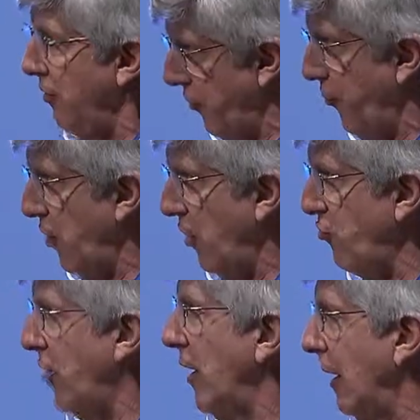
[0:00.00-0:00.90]

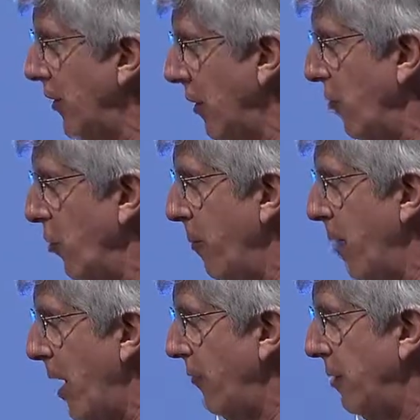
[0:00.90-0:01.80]
differentiating and therefore
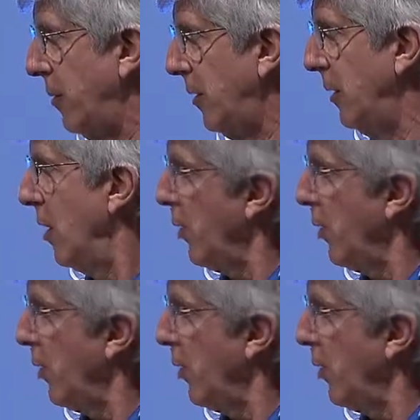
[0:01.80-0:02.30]
profitable,